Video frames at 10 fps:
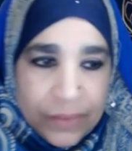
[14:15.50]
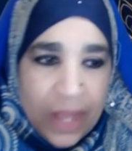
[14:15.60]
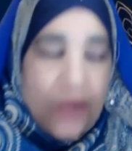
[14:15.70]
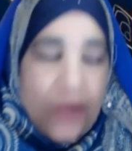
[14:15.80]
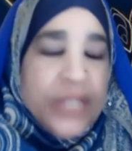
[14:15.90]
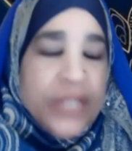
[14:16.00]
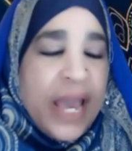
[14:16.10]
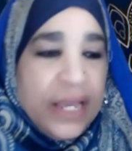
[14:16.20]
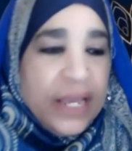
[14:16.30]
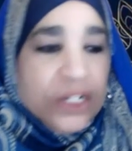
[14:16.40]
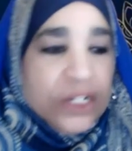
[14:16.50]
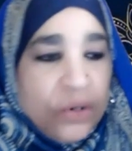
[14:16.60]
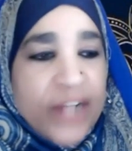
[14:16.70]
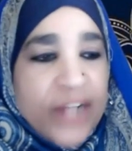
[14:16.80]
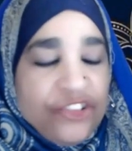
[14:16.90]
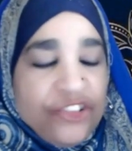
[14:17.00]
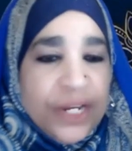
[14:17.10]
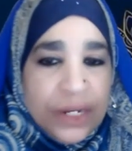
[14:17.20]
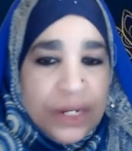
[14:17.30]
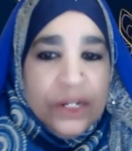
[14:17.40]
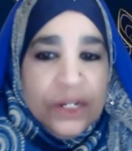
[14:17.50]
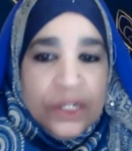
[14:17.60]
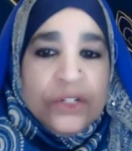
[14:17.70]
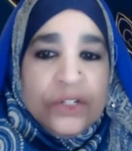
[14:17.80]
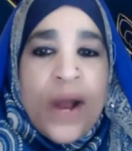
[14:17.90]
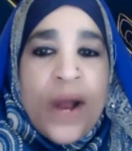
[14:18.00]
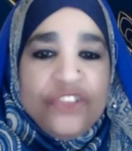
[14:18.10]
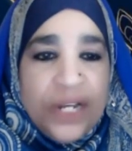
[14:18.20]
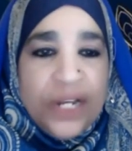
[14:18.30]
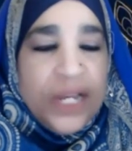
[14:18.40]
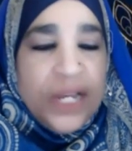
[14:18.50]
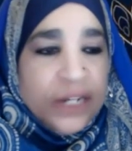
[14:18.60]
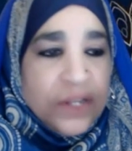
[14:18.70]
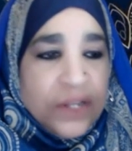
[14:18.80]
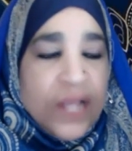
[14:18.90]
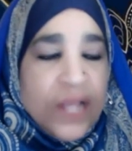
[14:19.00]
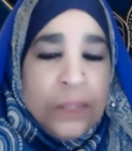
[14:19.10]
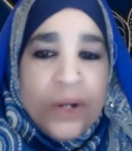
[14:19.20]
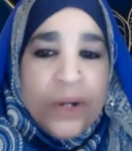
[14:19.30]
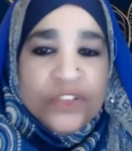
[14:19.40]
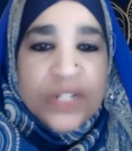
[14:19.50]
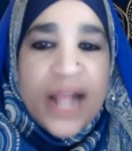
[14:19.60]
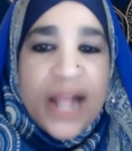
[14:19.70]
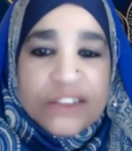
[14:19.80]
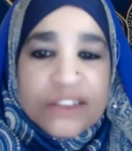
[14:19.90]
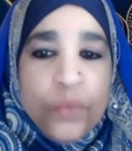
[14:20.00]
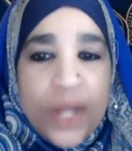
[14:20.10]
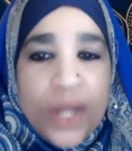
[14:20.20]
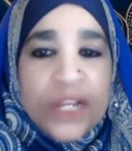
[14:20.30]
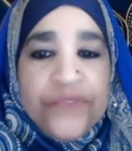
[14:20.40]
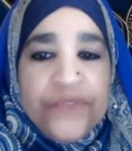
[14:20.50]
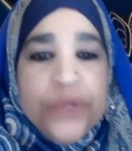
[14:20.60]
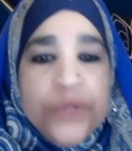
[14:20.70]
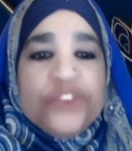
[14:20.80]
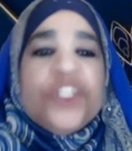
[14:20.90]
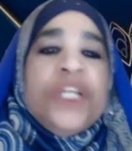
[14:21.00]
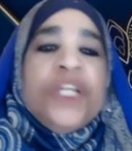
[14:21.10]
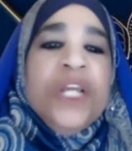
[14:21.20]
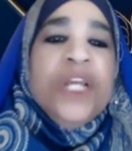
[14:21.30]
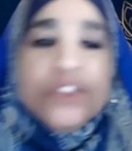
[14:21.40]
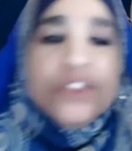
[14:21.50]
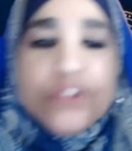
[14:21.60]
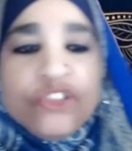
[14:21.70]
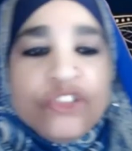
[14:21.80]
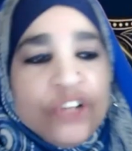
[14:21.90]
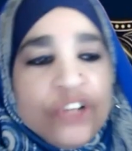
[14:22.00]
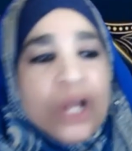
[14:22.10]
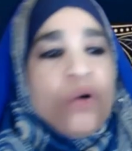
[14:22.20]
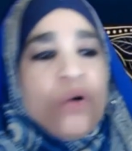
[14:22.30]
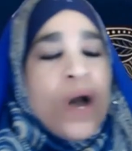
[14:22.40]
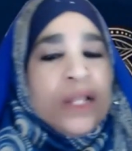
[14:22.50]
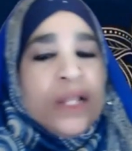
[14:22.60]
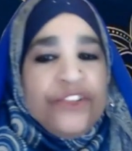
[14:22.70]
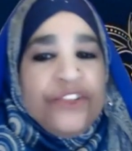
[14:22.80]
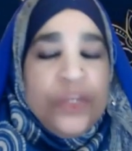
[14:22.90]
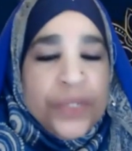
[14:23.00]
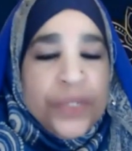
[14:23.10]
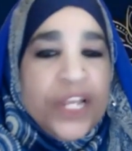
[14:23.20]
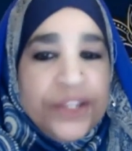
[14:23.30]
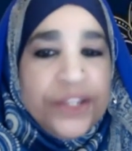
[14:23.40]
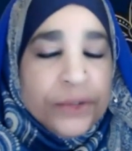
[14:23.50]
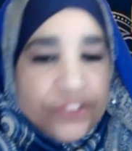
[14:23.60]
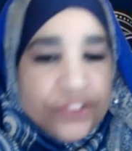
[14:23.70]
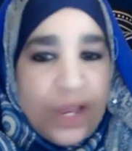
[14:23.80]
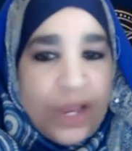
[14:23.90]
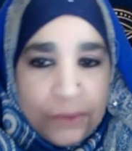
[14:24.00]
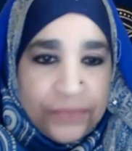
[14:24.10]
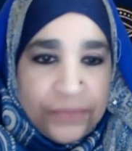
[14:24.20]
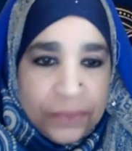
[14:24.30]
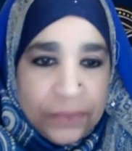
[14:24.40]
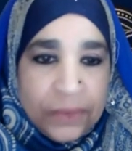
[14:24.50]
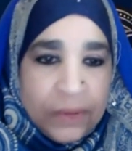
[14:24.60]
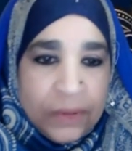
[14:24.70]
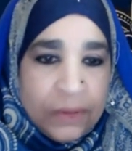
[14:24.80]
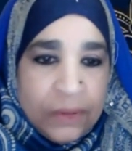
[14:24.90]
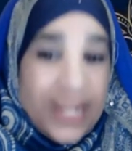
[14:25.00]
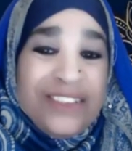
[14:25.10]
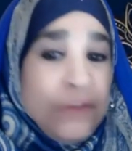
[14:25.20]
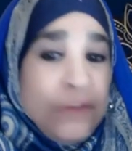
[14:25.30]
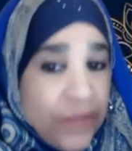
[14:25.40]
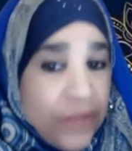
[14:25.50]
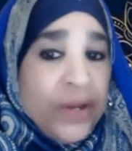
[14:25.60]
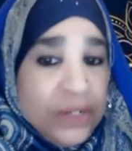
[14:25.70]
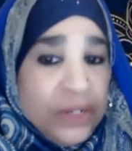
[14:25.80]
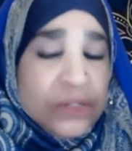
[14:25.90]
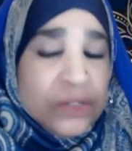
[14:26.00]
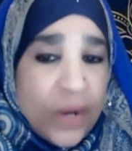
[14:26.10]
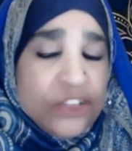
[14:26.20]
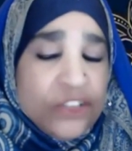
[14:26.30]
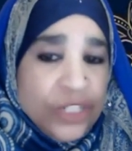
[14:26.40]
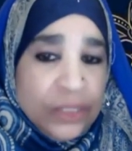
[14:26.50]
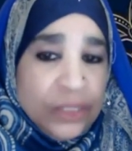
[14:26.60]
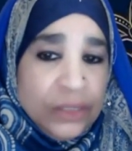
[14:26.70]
Okay, good question. Good question. Here's another person asking, what if you see such a quality within yourself? That's a very good question.